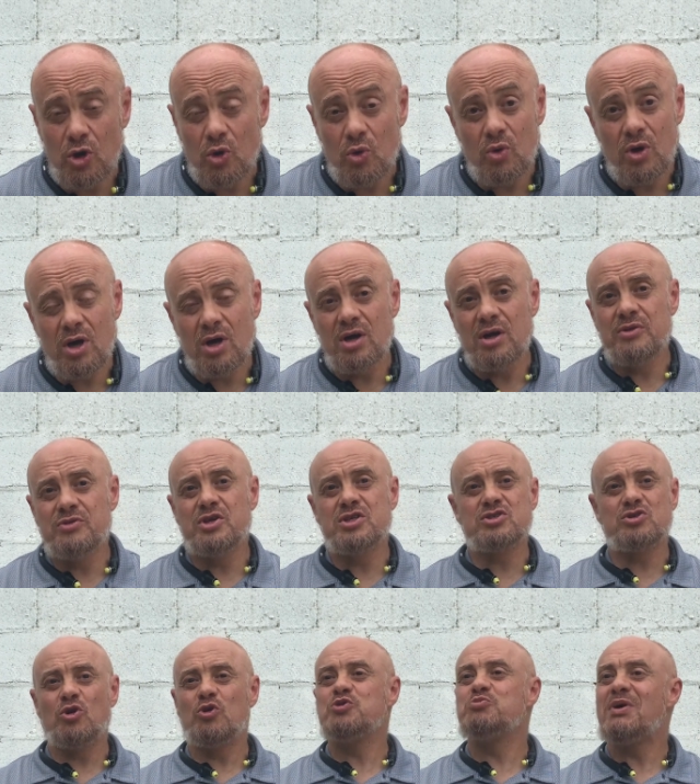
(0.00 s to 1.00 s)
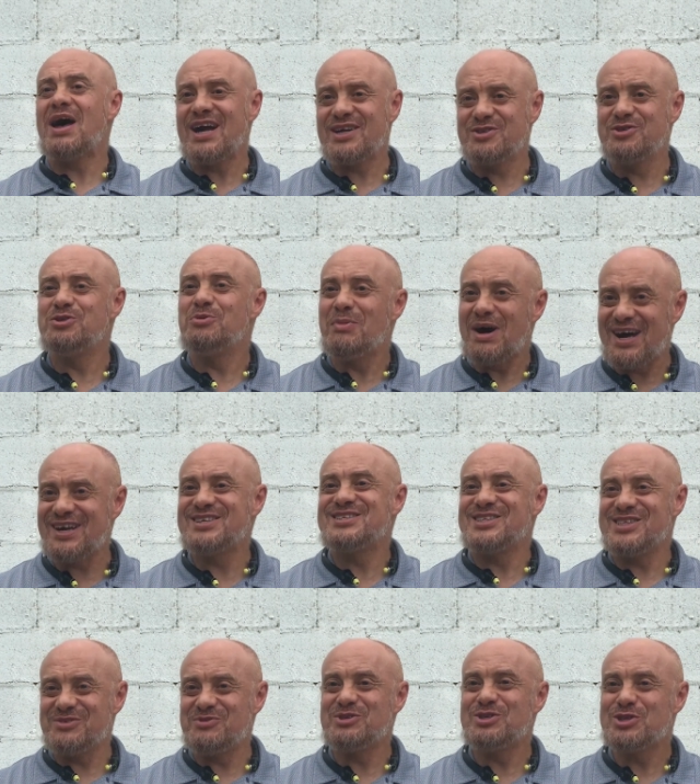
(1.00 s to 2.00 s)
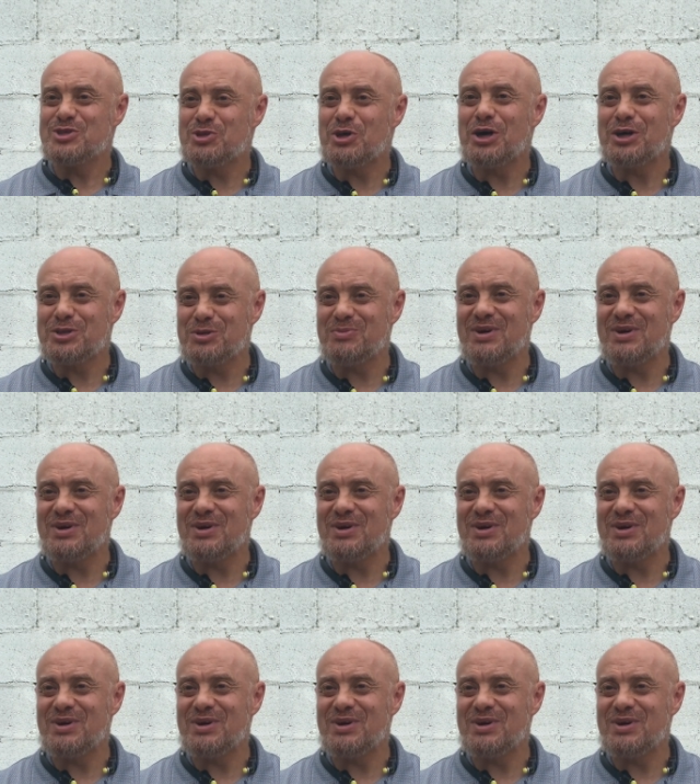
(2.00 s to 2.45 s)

So this goes back to the modesty we just talked